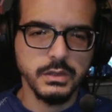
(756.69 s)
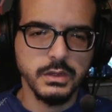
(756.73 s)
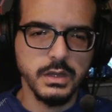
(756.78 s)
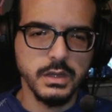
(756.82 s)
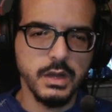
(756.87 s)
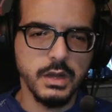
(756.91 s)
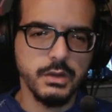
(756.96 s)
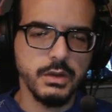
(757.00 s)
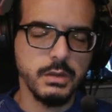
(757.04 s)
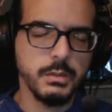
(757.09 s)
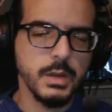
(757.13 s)
So
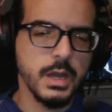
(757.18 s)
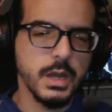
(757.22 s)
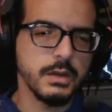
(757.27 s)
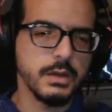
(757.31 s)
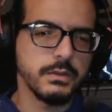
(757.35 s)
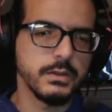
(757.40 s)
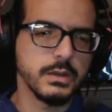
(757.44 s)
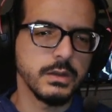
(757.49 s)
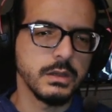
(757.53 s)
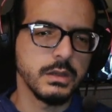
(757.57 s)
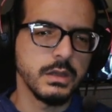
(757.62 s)
now I'm
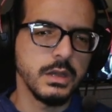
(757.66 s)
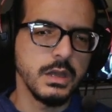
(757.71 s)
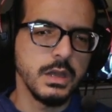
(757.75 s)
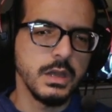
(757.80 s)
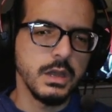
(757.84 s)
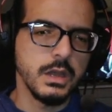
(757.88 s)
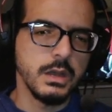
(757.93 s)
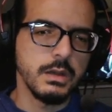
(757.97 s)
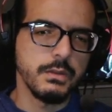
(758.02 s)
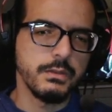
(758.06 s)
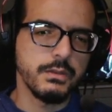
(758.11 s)
having
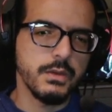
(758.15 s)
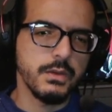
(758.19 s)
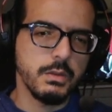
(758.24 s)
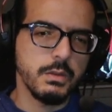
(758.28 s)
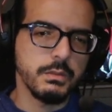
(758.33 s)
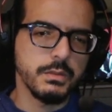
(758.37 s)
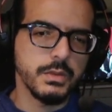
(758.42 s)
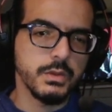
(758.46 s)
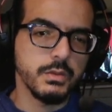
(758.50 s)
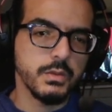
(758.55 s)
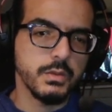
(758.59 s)

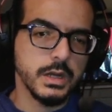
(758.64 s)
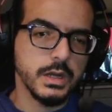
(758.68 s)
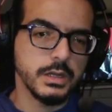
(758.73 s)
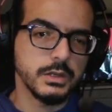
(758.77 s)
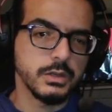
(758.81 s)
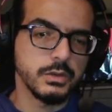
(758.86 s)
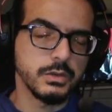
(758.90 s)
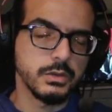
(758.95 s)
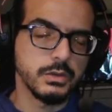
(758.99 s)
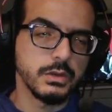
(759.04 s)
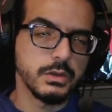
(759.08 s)
from the
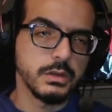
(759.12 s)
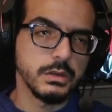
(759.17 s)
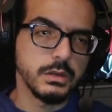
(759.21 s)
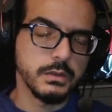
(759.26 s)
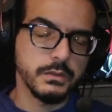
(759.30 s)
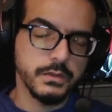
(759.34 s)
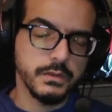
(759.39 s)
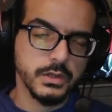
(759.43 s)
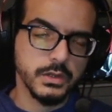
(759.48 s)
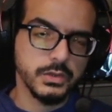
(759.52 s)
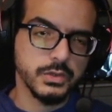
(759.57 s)
rider
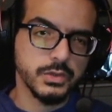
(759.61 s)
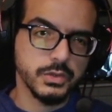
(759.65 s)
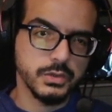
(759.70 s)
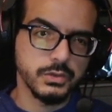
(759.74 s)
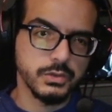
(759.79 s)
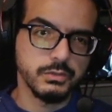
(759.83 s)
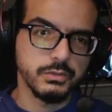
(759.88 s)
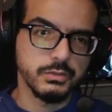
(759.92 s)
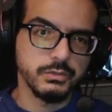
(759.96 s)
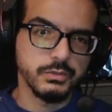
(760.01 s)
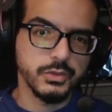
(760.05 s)

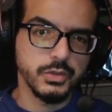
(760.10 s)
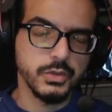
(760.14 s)
faction.